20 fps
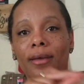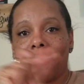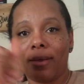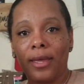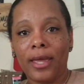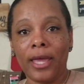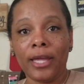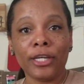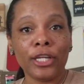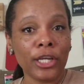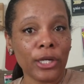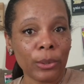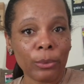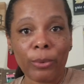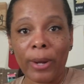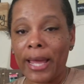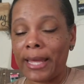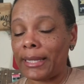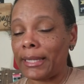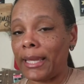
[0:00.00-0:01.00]
and it
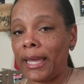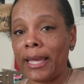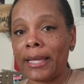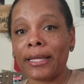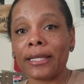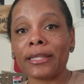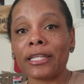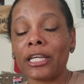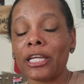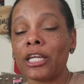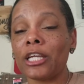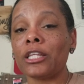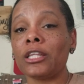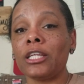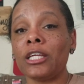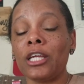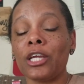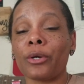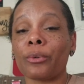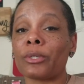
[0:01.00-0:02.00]
eradicated
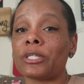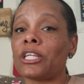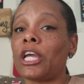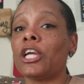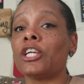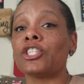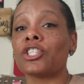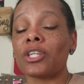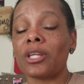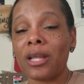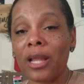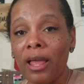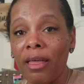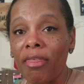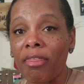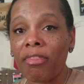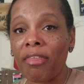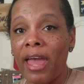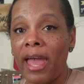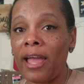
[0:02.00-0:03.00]
the irritation
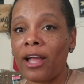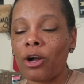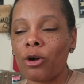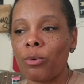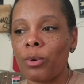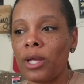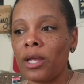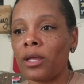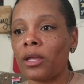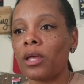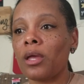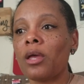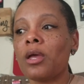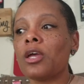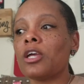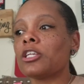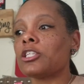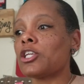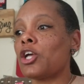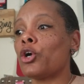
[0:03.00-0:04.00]
that quick.
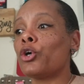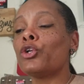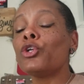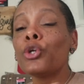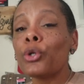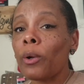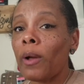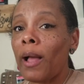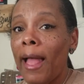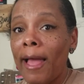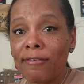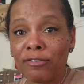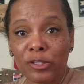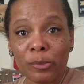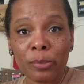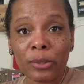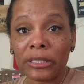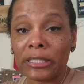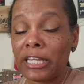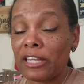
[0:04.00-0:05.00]
So you don't have to
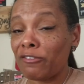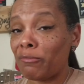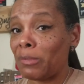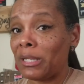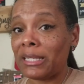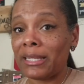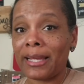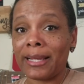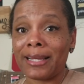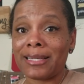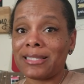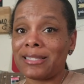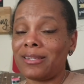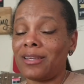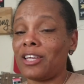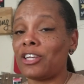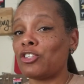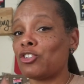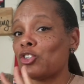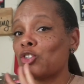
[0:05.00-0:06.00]
believe me. Like I
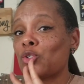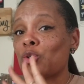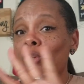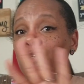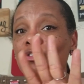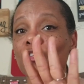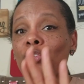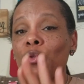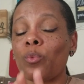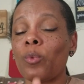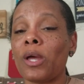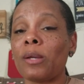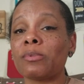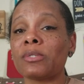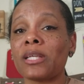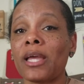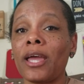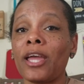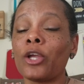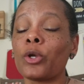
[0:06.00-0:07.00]
said, just go to the
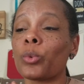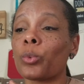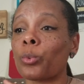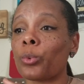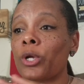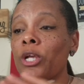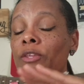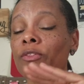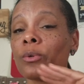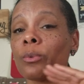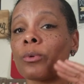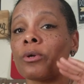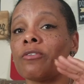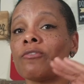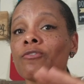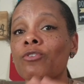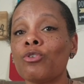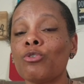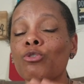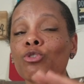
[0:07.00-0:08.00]
website, read the
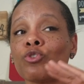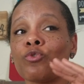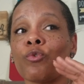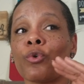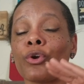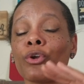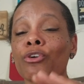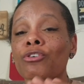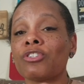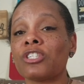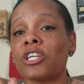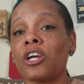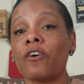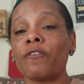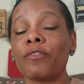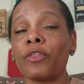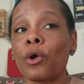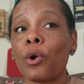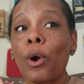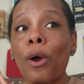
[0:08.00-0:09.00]
reviews for yourself.
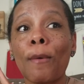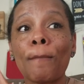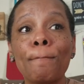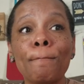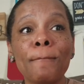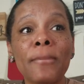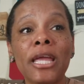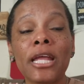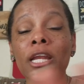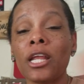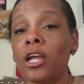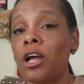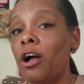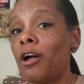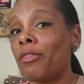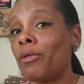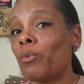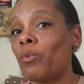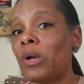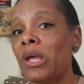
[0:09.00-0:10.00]
There are many
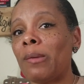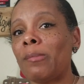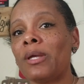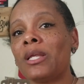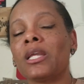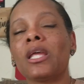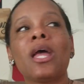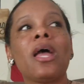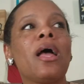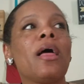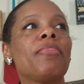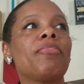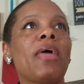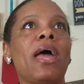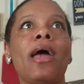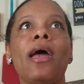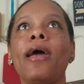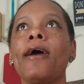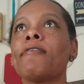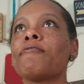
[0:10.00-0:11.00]
other women that
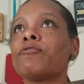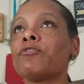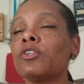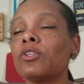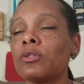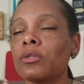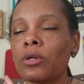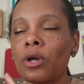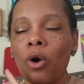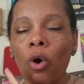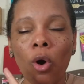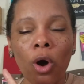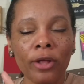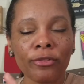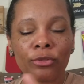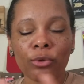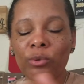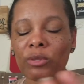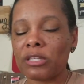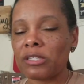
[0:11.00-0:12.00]
have gone
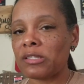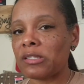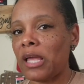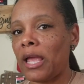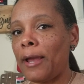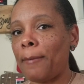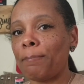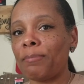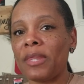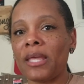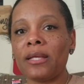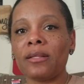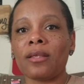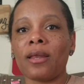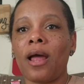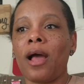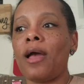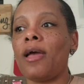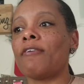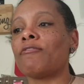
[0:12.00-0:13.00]
through the same thing that
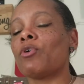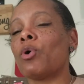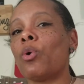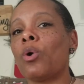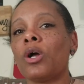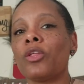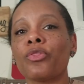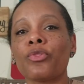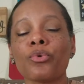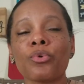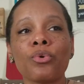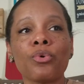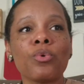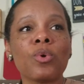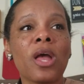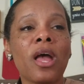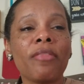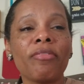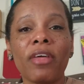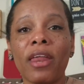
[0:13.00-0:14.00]
I have gone through,
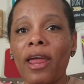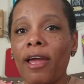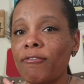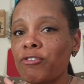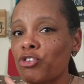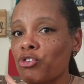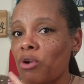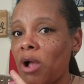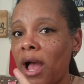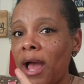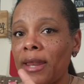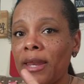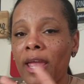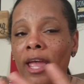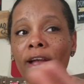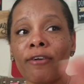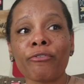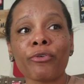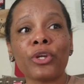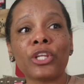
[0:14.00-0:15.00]
that have tried
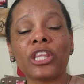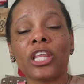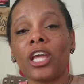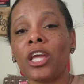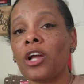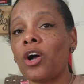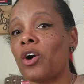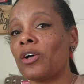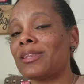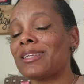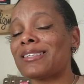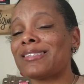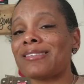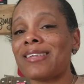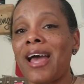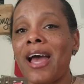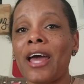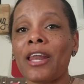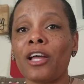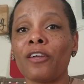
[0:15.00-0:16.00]
everything on the
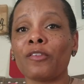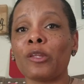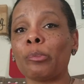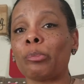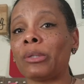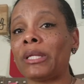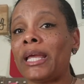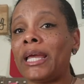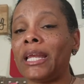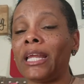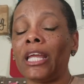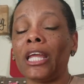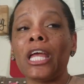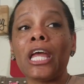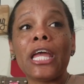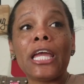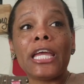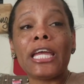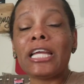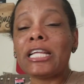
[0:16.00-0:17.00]
side of the planet,
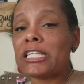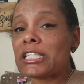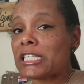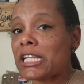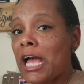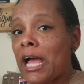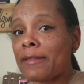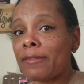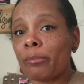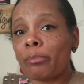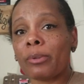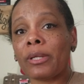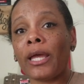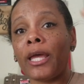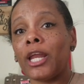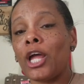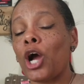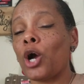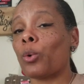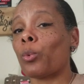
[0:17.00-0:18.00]
inside the
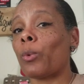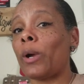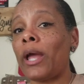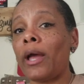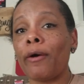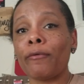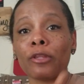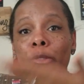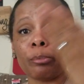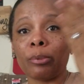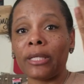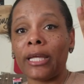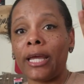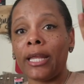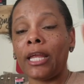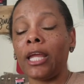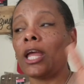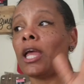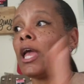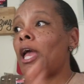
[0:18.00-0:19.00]
planet, around the
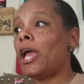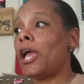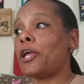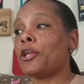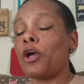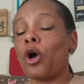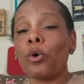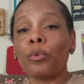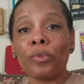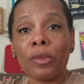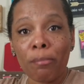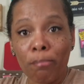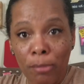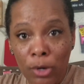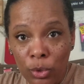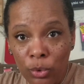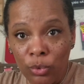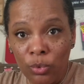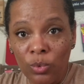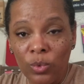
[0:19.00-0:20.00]
planet, and on the
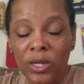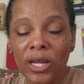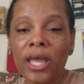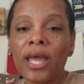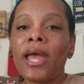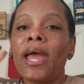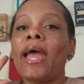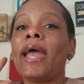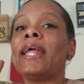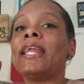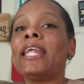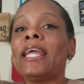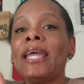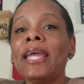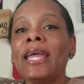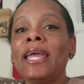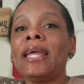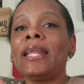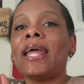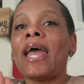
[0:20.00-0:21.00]
moon, and
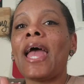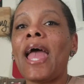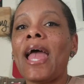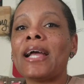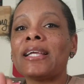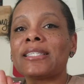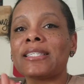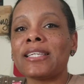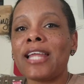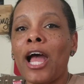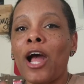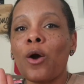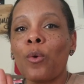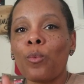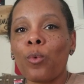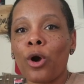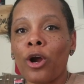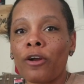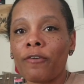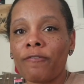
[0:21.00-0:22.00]
it has not
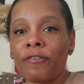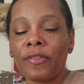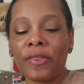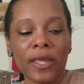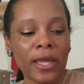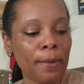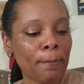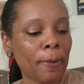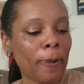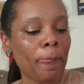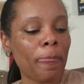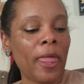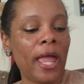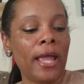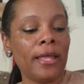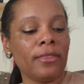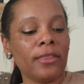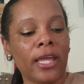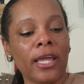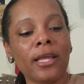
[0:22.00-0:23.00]
worked for them.
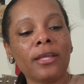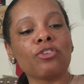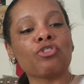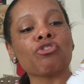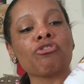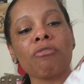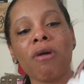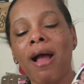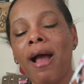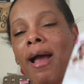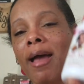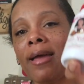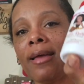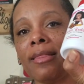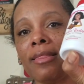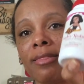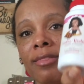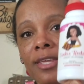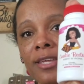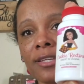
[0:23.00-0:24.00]
And they
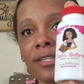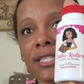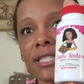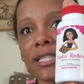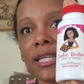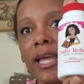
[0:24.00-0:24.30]
tried this,